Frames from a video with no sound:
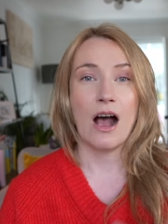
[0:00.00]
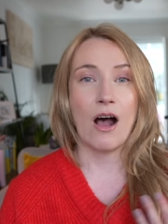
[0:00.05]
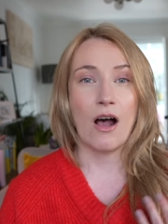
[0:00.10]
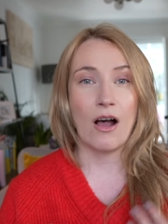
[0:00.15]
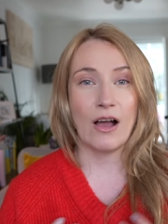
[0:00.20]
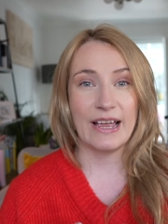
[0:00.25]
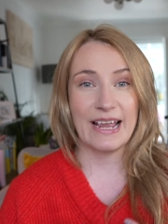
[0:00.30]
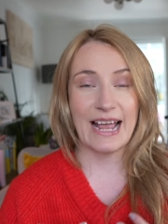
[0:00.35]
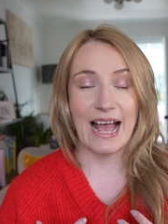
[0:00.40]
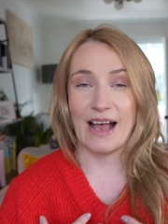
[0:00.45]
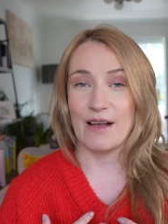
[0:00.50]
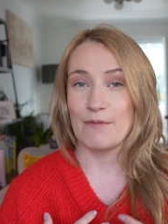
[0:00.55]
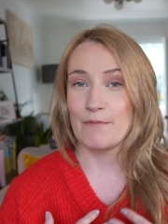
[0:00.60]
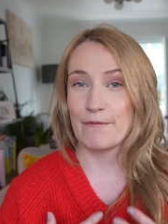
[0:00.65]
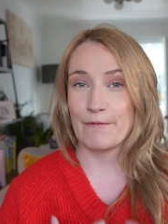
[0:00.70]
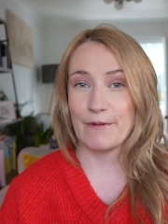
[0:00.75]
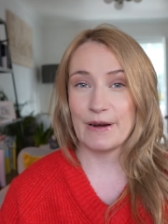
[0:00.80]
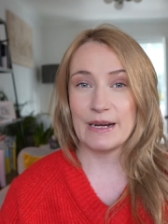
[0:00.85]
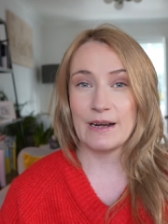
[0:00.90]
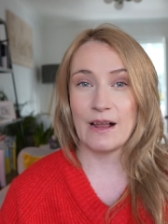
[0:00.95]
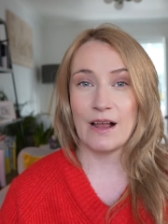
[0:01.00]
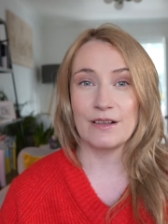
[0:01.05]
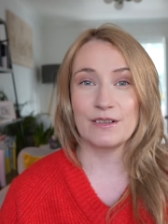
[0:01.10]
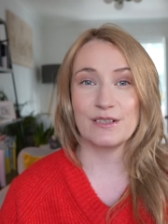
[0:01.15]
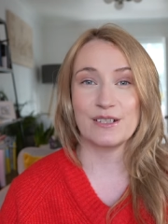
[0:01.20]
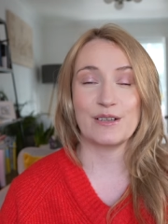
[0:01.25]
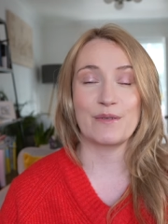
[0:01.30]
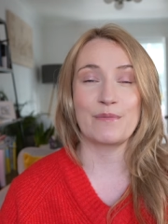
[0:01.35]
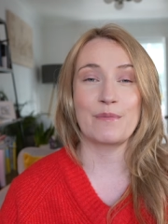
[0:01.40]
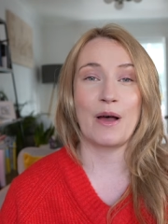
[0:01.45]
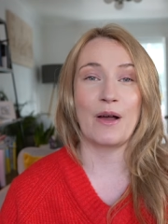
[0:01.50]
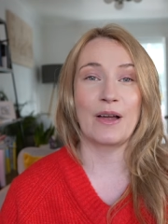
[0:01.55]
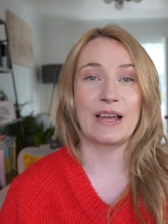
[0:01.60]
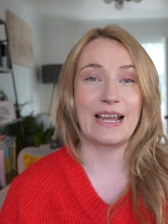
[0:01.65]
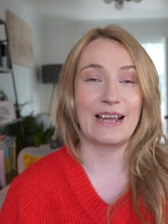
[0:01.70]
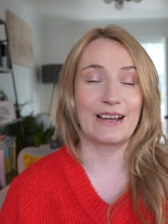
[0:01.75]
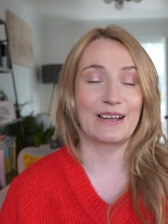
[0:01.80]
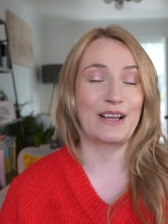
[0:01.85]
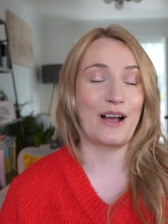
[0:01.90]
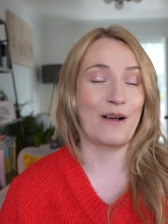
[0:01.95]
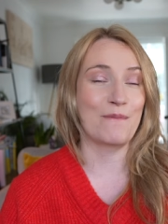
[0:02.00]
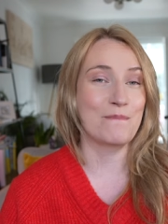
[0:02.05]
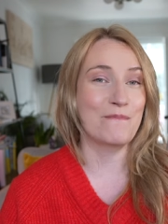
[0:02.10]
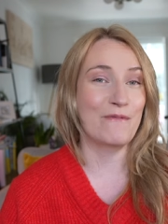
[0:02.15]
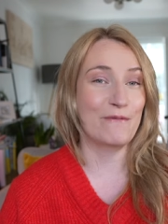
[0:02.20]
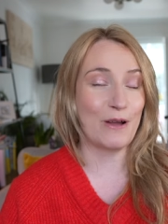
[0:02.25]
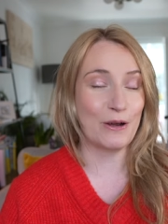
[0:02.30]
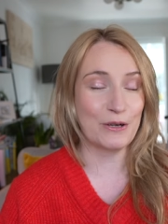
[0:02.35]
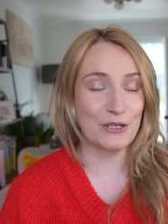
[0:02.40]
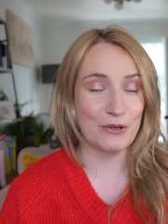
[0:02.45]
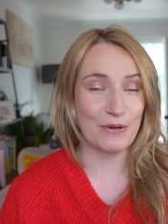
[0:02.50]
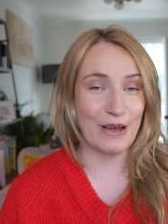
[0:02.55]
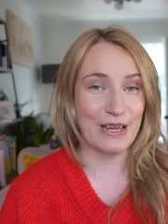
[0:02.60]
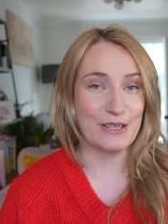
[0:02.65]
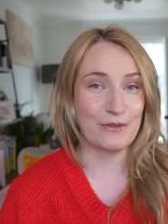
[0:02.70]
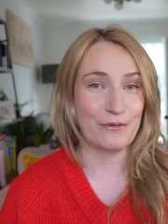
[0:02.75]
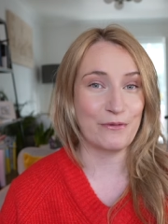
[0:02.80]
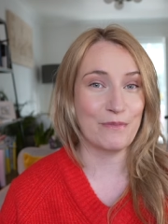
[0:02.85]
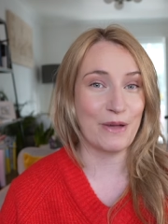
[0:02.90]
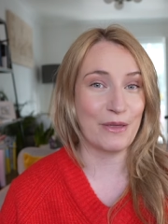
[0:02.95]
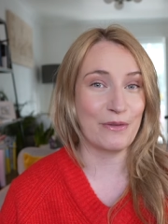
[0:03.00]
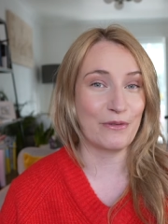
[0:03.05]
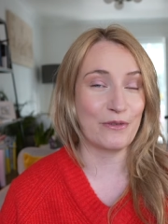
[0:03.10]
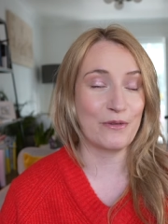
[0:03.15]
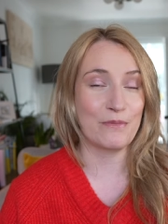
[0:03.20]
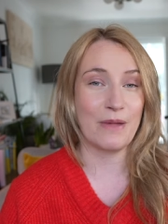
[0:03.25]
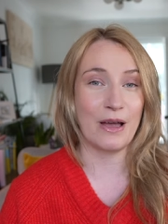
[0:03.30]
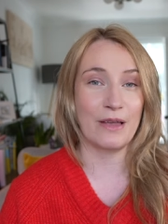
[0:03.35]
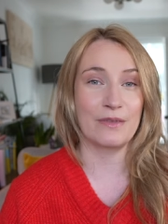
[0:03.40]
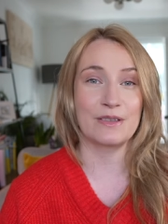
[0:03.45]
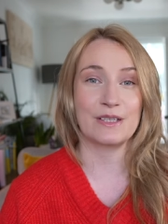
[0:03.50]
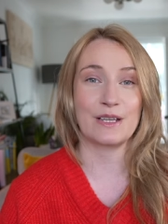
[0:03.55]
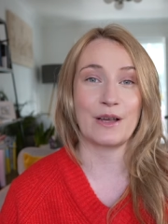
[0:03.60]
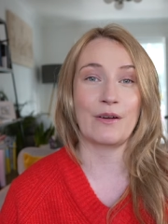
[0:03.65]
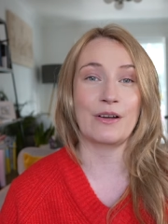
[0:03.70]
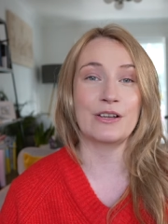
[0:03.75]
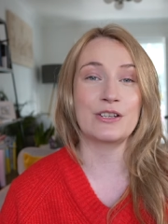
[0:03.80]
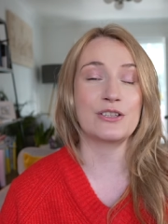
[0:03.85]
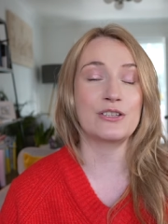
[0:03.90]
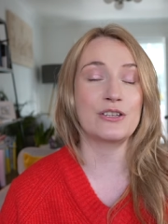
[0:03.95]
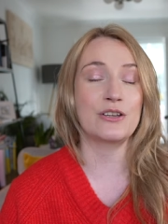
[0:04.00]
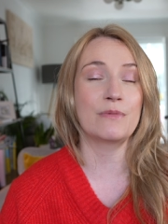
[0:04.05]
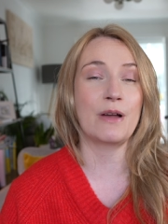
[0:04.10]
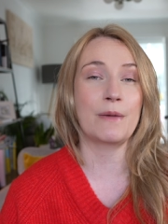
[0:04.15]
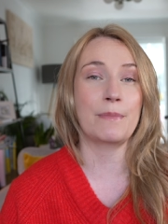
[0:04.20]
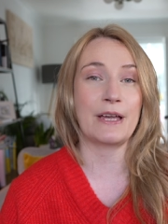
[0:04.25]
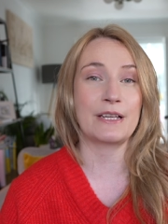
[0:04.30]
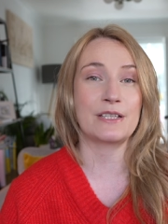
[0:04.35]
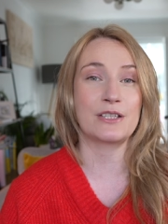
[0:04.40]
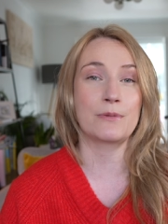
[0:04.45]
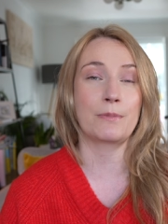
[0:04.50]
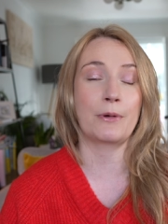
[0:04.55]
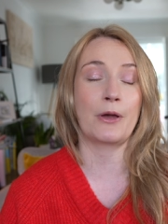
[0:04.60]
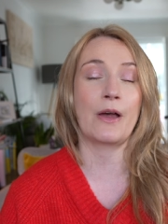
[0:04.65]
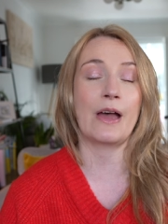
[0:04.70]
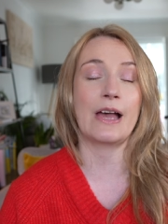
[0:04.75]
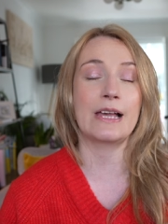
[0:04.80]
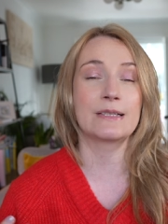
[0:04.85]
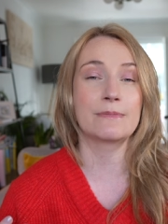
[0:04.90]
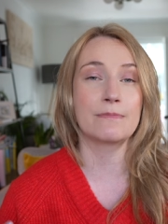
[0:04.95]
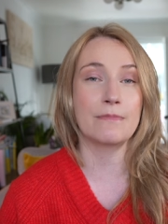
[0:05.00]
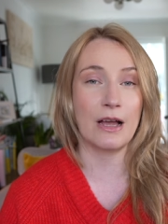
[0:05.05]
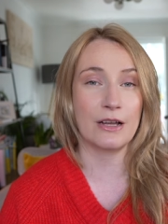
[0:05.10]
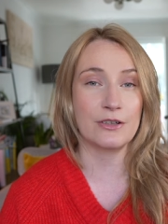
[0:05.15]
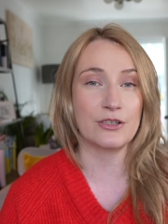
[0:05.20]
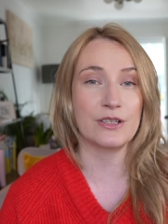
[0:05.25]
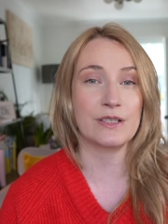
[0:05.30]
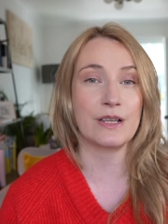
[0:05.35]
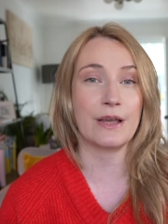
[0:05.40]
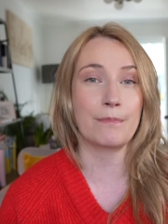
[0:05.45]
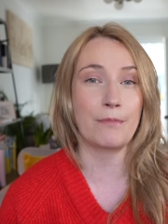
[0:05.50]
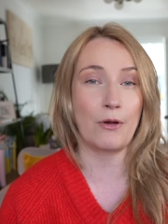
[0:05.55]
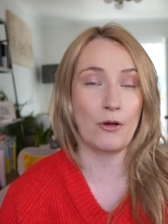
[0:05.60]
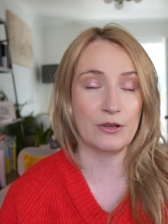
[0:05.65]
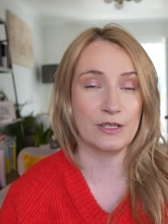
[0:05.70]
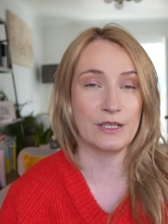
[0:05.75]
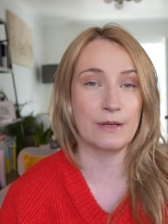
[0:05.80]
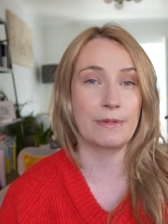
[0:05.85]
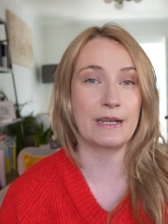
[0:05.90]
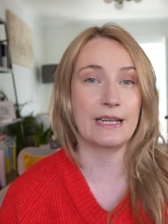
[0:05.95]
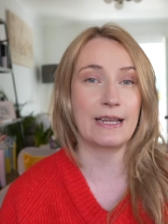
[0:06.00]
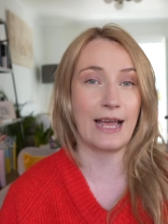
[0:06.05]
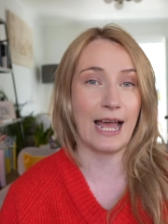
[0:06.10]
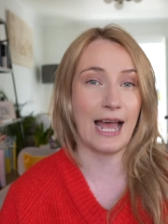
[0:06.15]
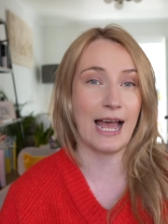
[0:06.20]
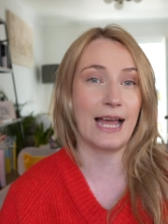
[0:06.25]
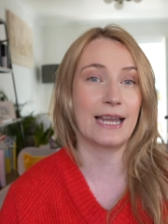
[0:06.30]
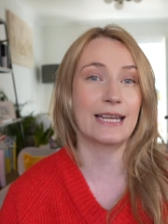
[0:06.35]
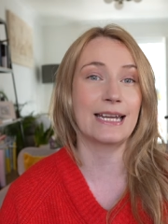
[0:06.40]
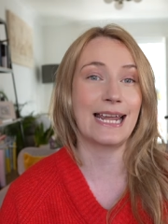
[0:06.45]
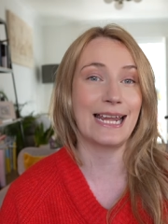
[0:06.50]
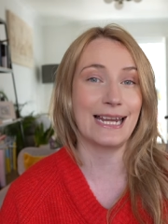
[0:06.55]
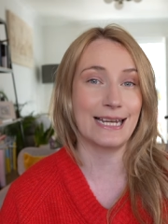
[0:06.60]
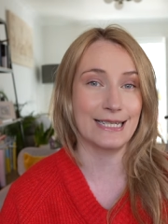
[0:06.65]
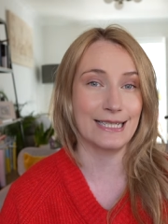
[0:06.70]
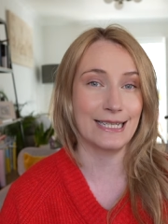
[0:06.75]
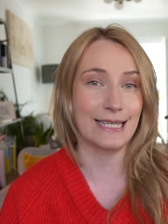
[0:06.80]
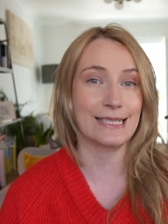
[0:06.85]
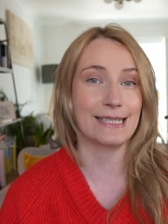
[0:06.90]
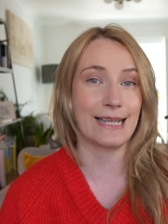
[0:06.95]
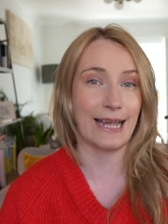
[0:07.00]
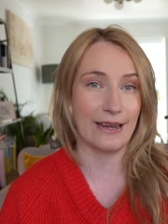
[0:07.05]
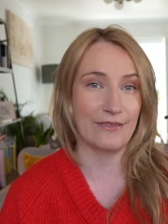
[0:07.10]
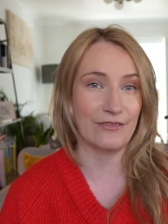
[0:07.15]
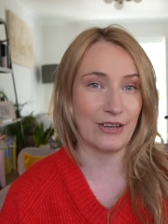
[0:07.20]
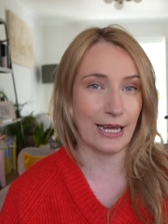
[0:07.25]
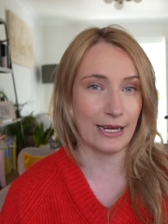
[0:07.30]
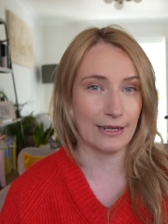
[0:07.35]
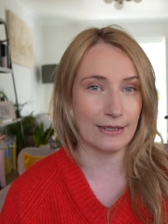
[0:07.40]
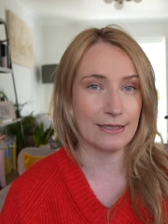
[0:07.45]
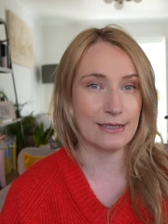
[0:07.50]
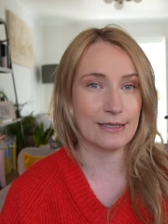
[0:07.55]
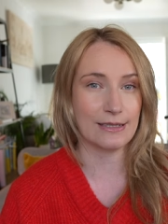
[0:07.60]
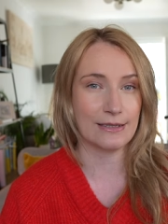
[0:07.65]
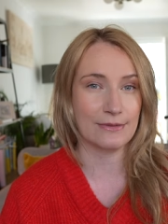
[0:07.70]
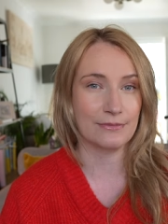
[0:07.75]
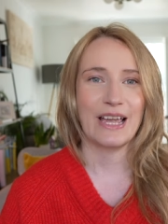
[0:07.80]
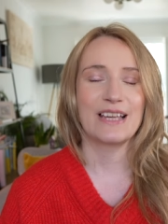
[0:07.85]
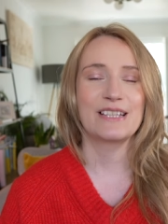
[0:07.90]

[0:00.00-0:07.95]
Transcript: I am freelance, so my income fluctuates from month to month, so I just do my best to put as much as I possibly can into savings.